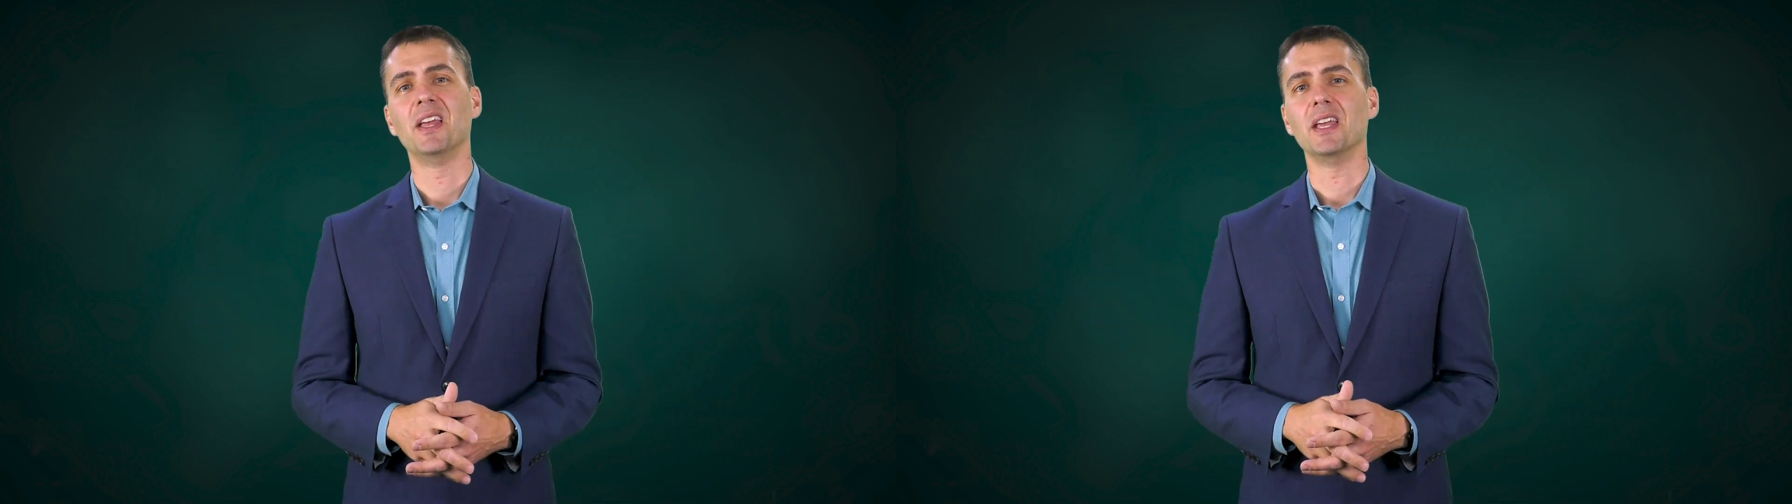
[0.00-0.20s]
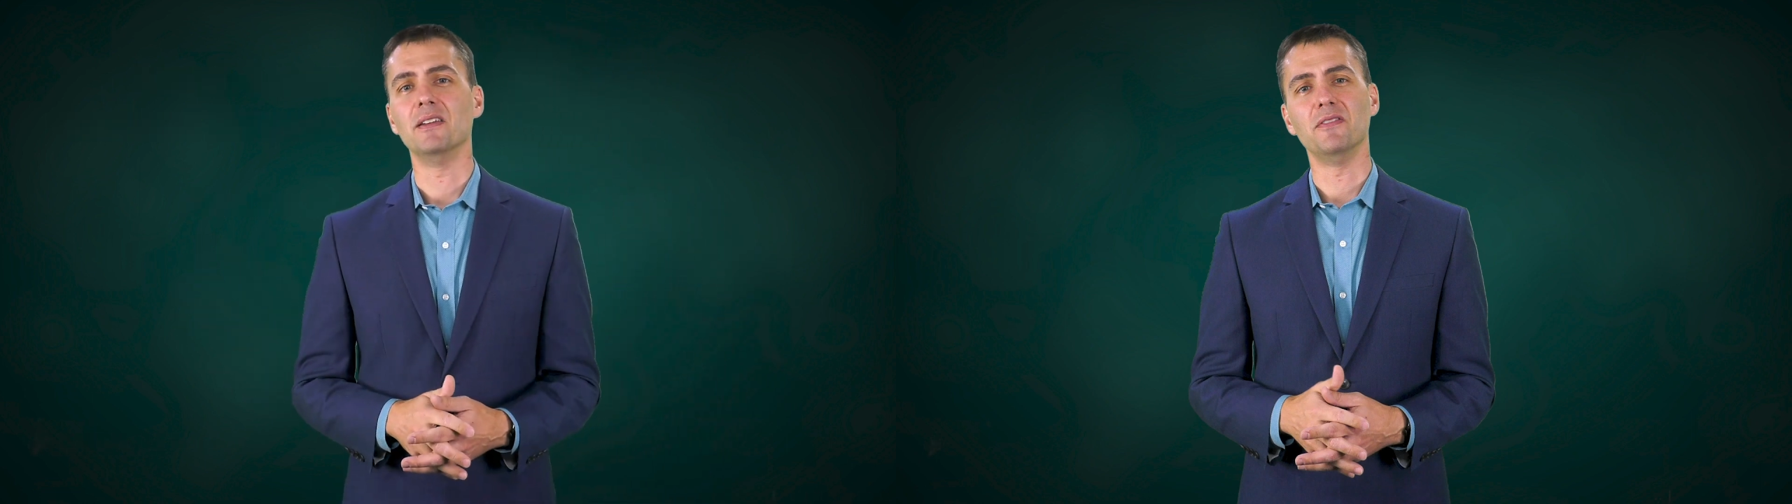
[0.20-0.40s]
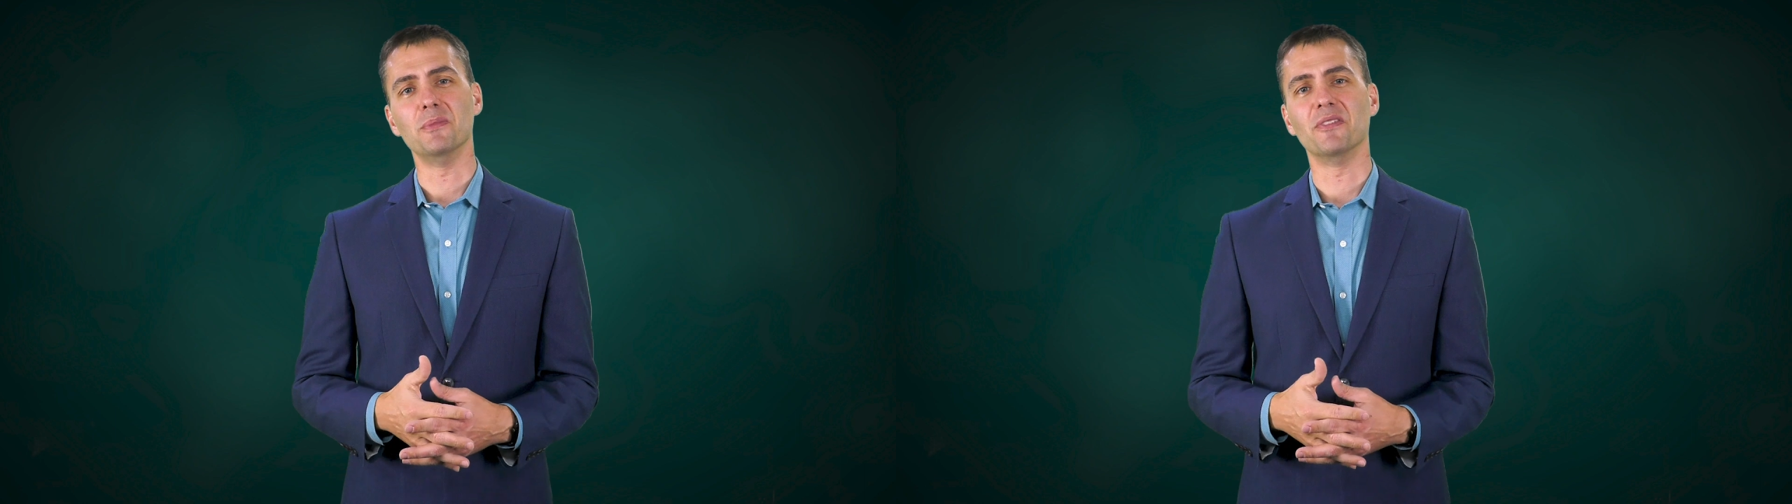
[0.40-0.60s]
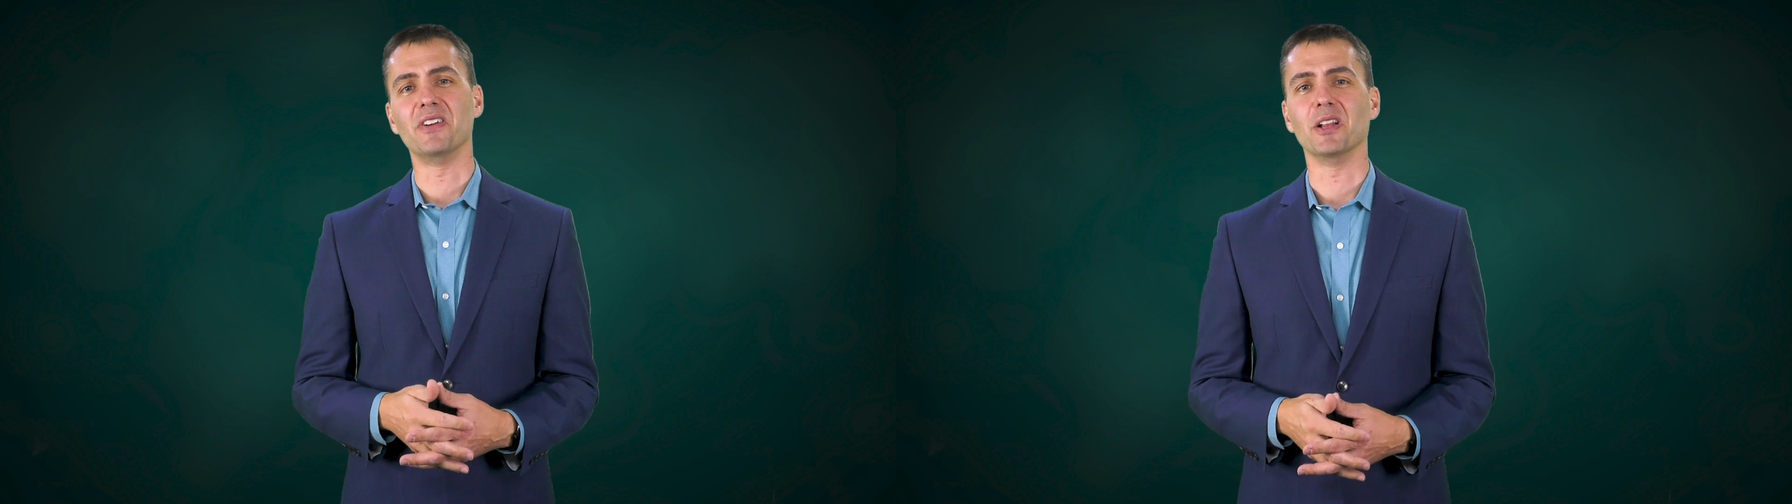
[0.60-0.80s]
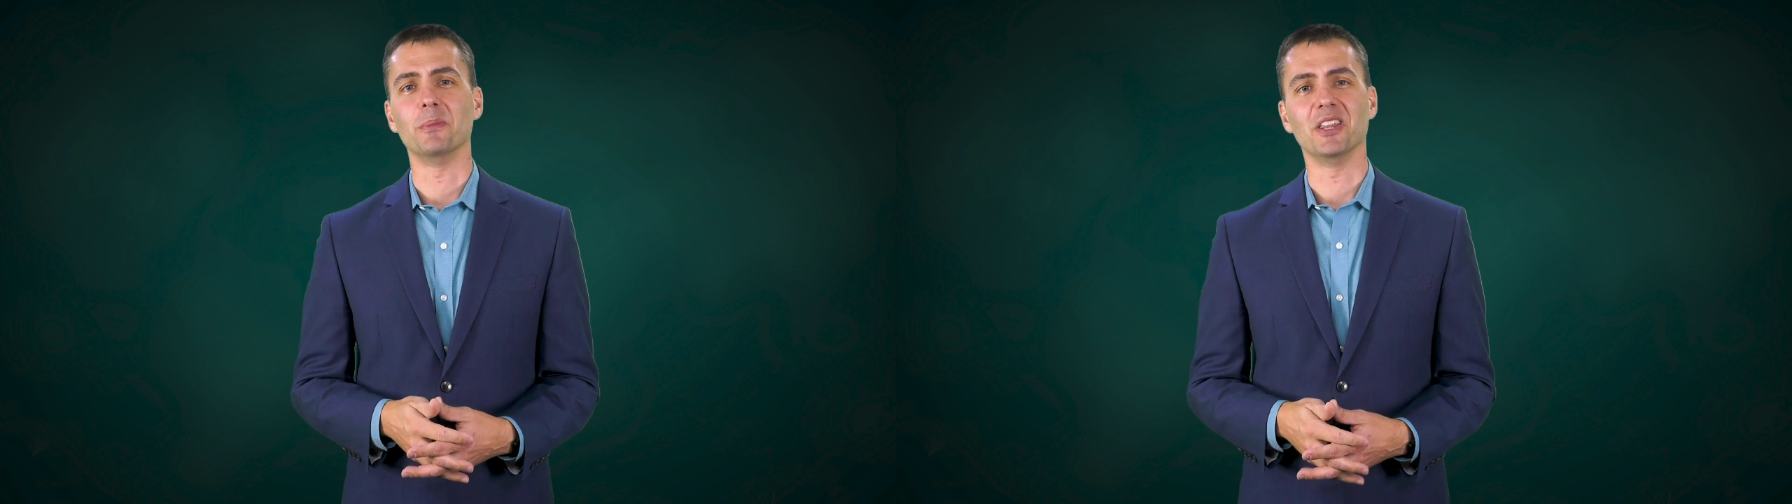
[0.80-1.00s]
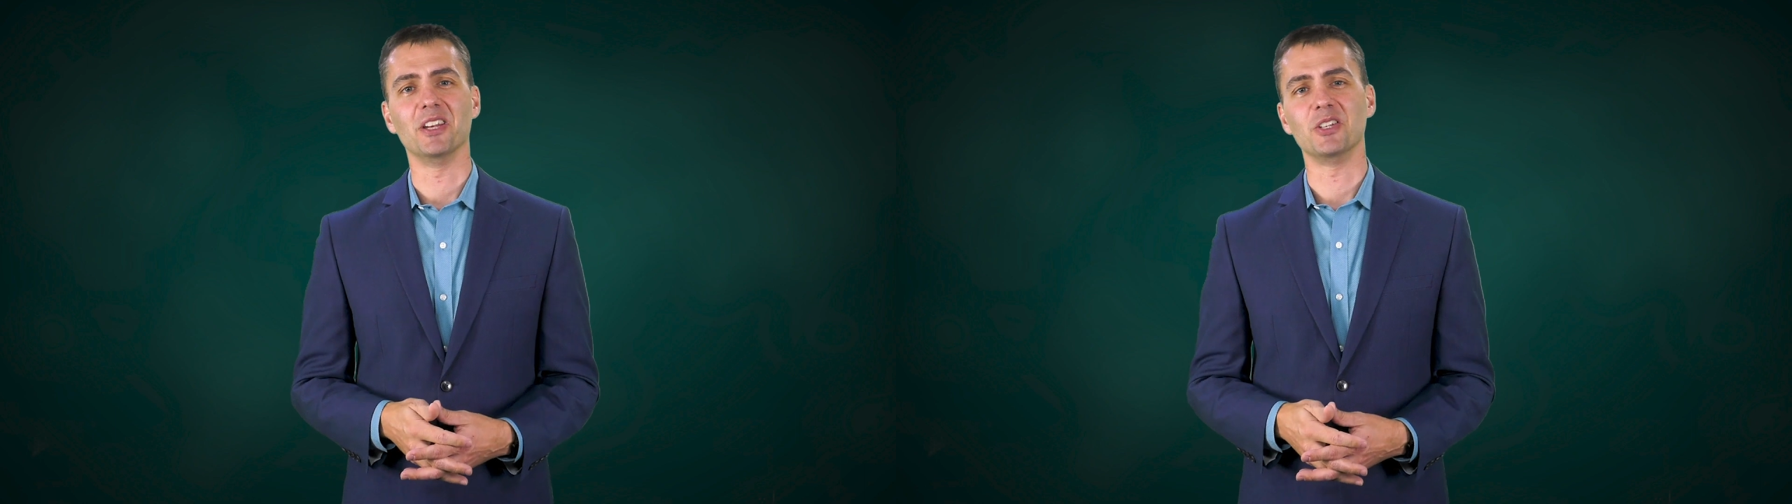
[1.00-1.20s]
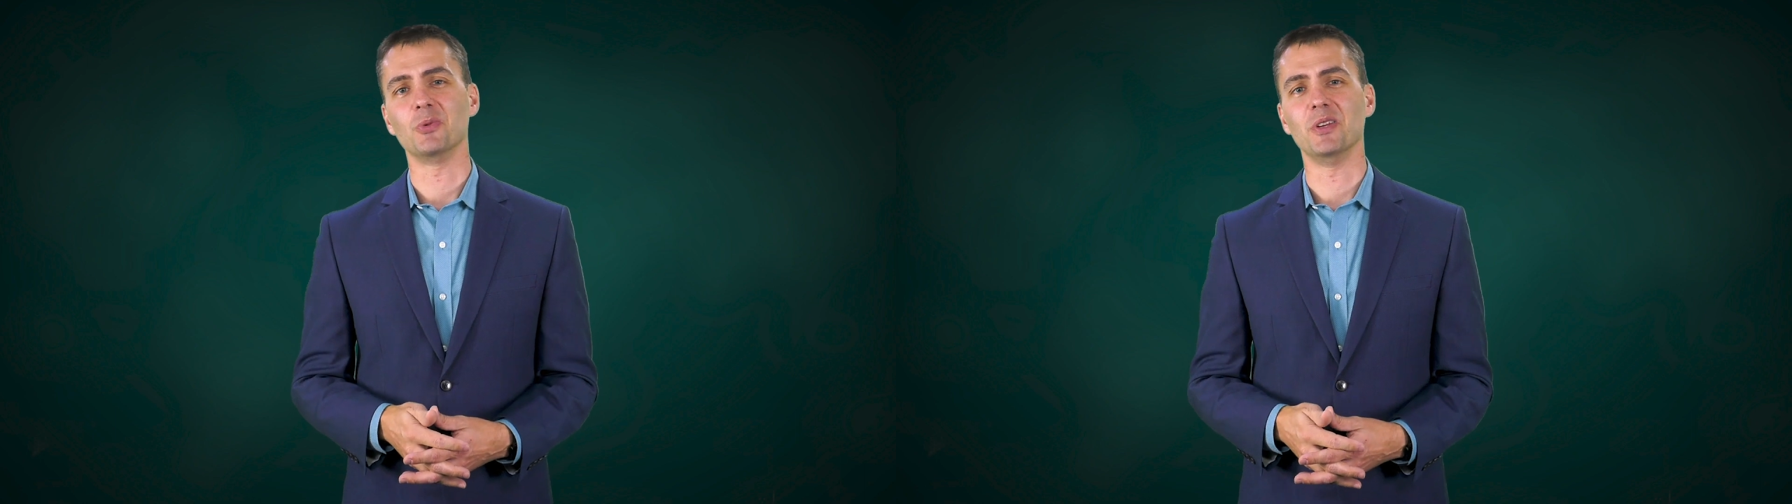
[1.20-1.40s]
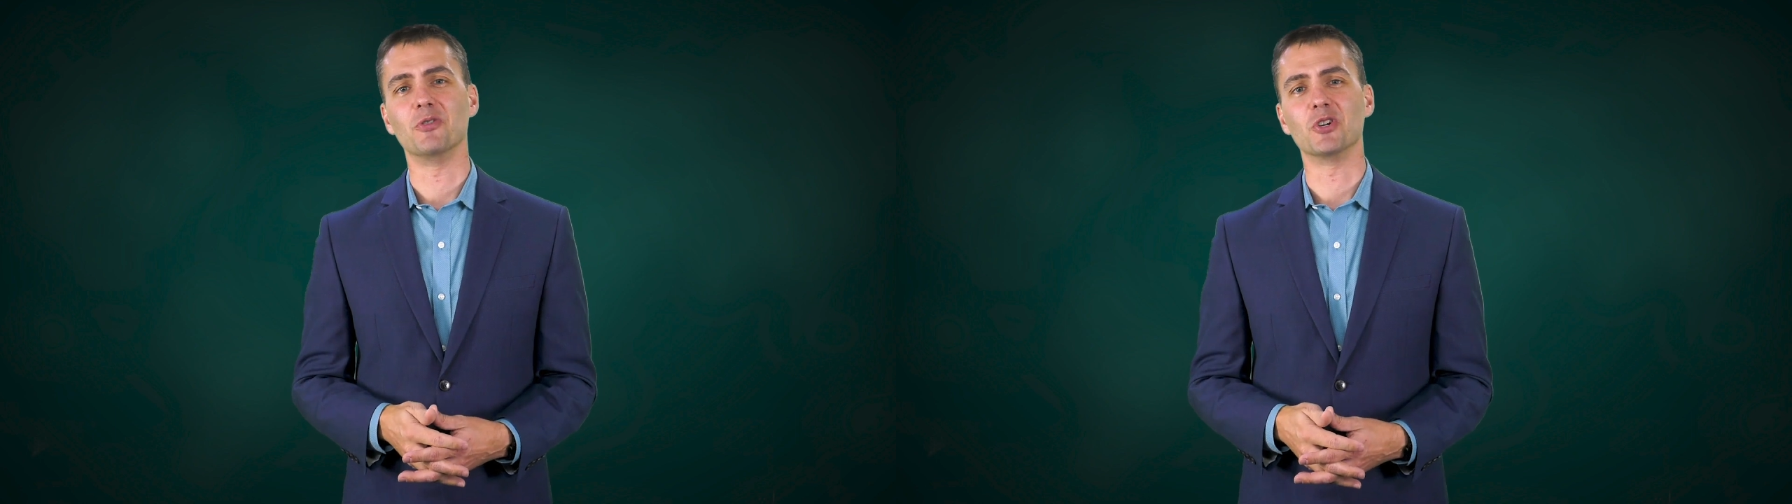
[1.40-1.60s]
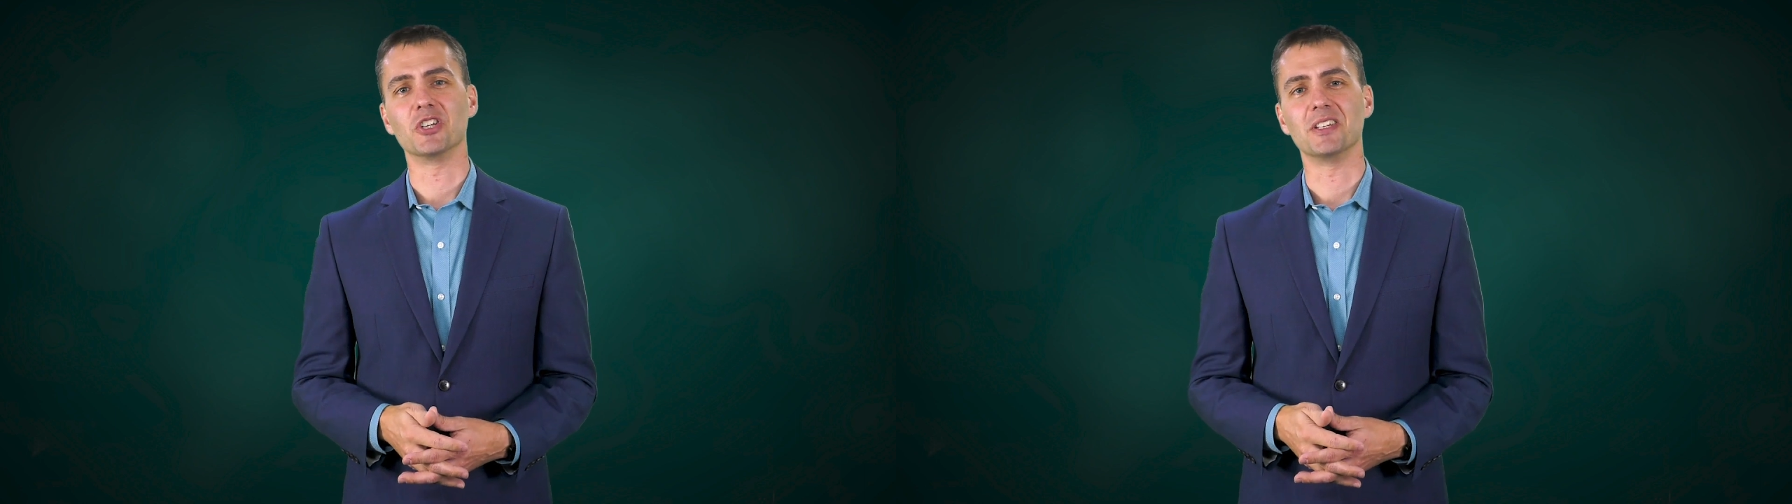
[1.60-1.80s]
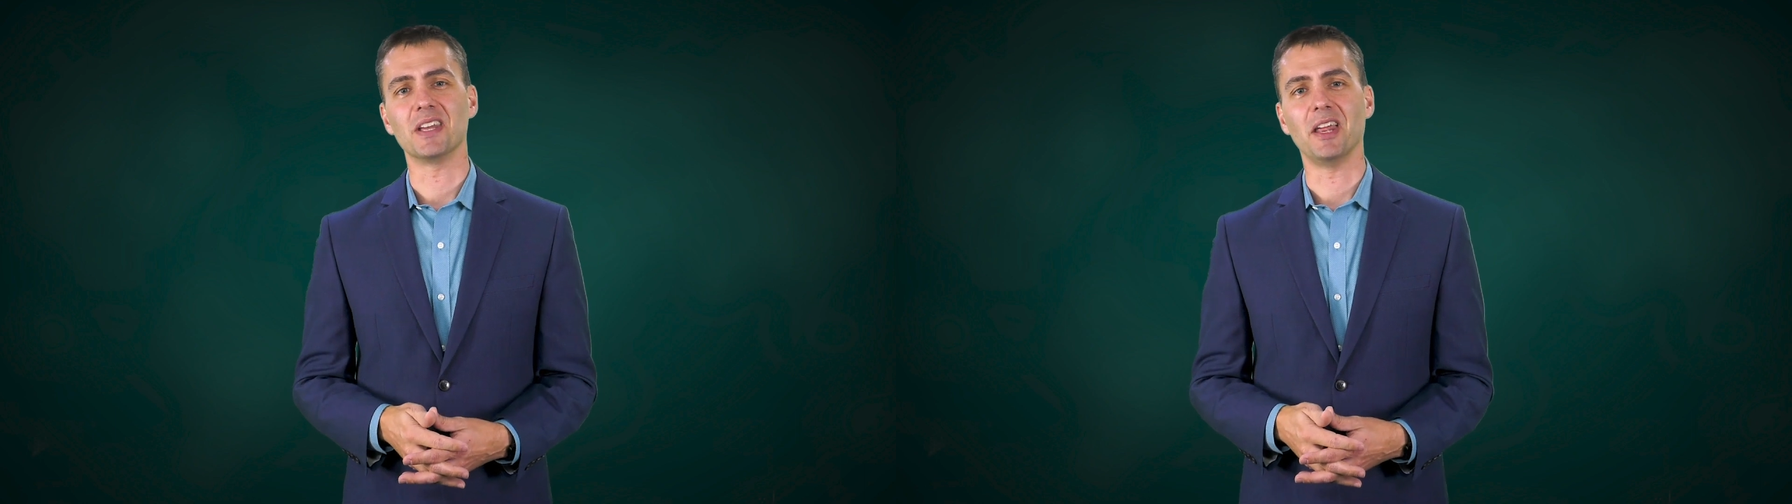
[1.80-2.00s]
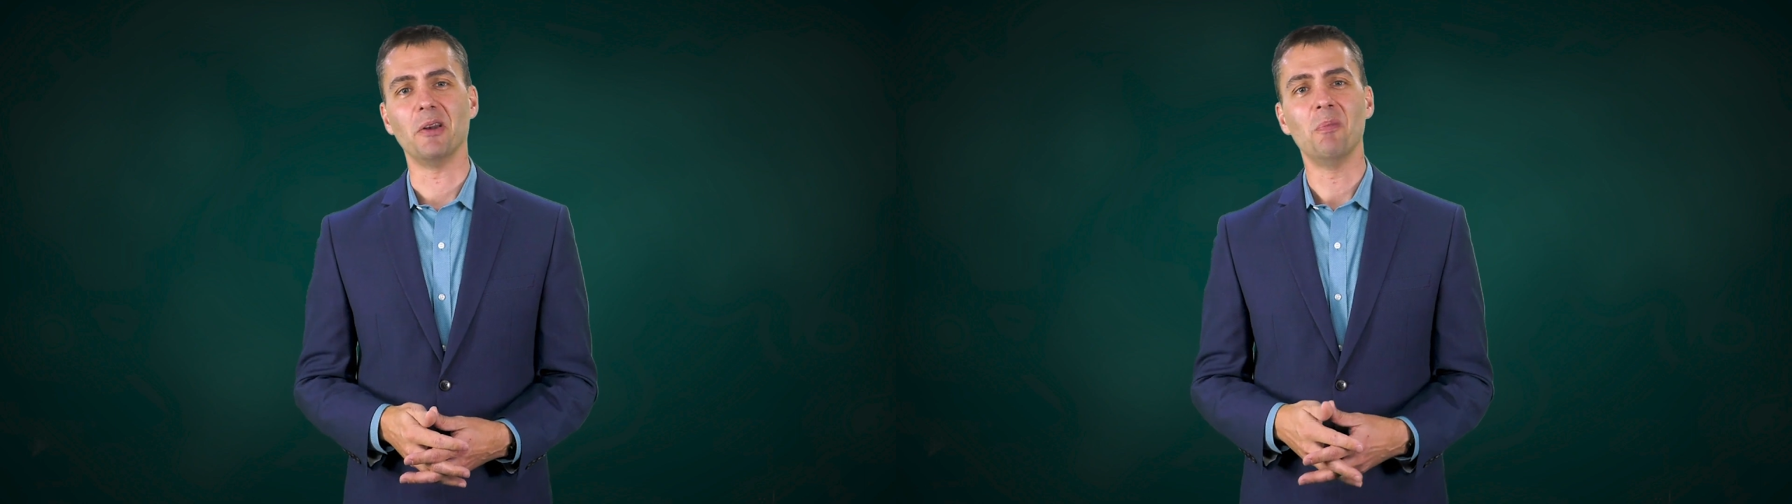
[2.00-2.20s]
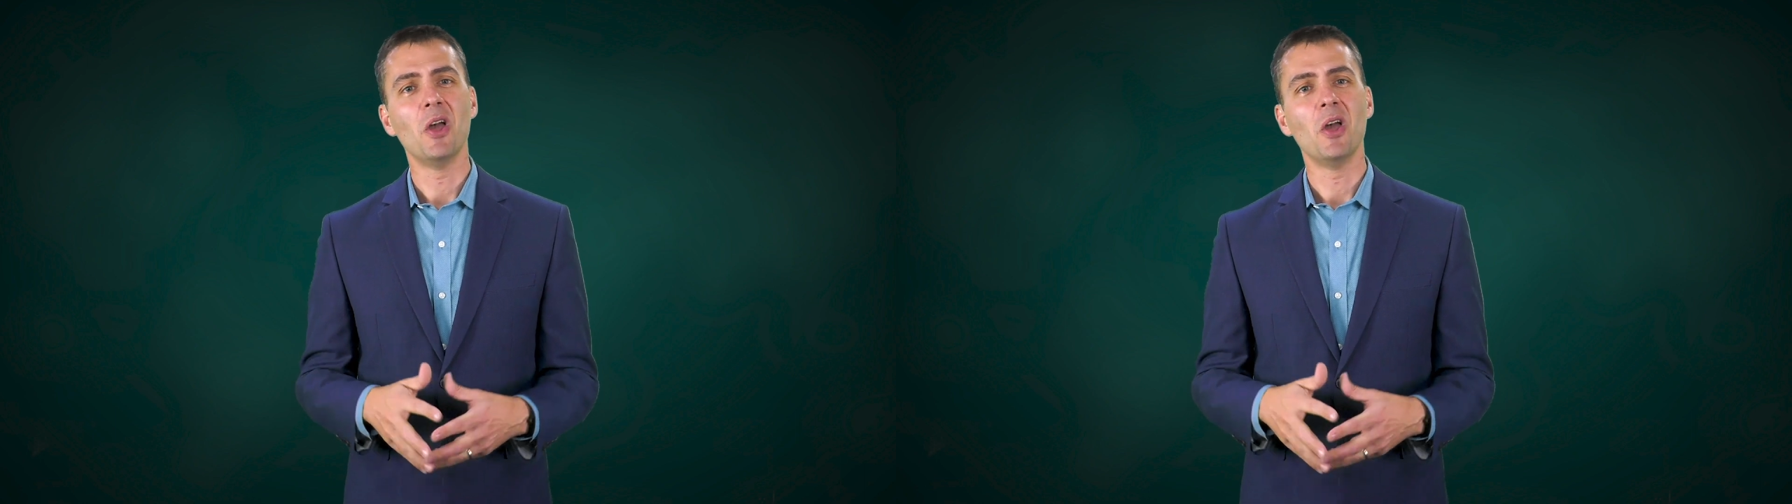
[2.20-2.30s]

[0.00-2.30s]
in Veeam Availability Suite version 10.